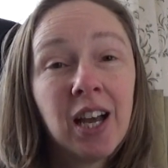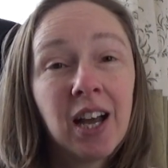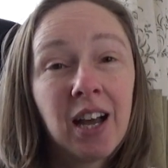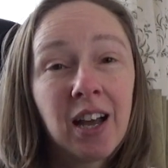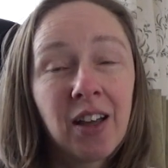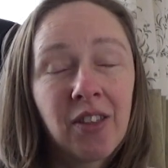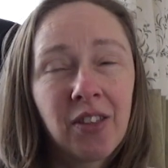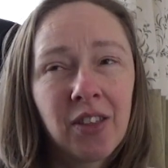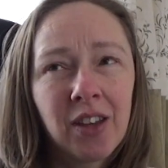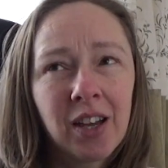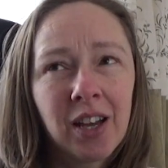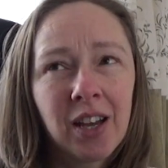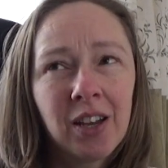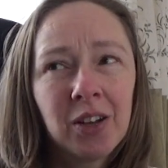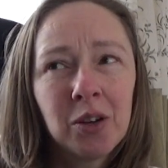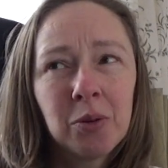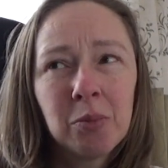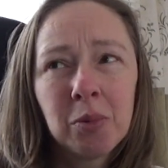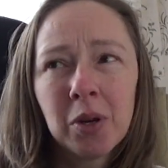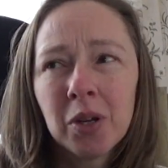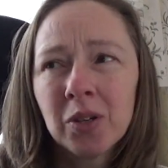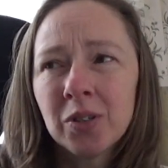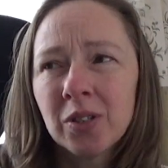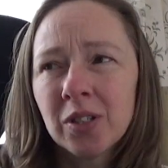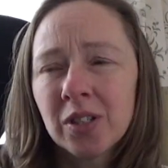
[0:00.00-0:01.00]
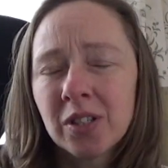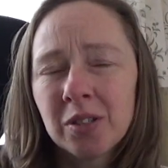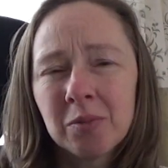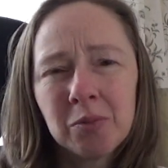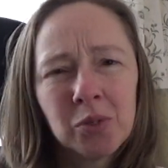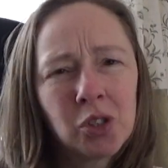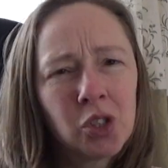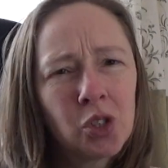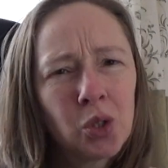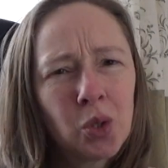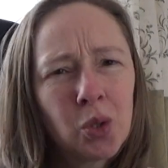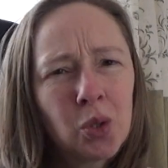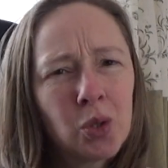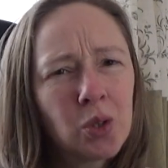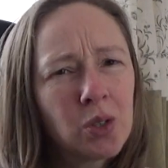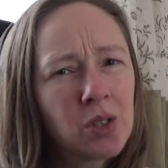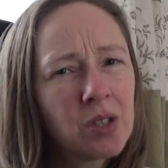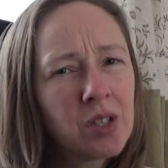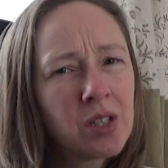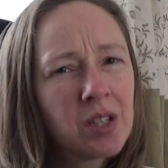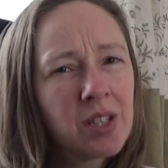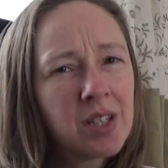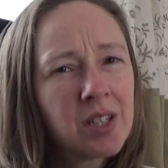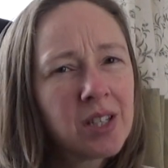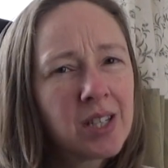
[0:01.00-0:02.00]
I think I uploaded some
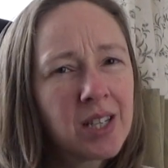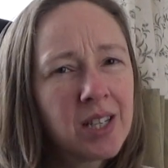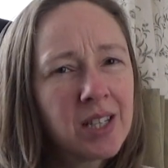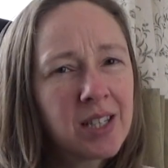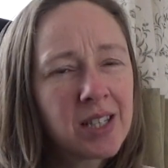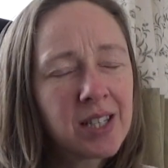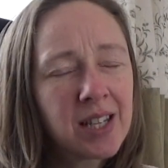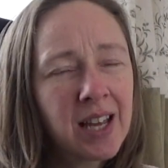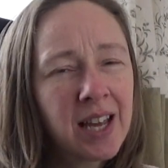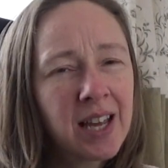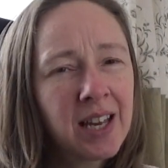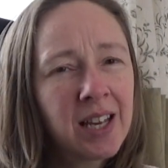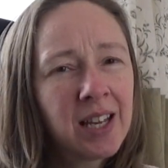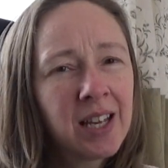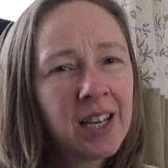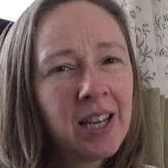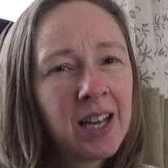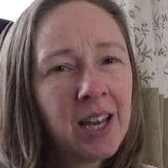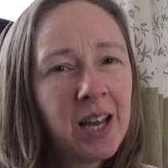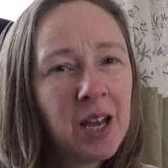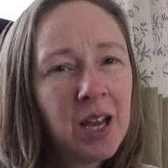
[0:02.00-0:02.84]
shorts since then,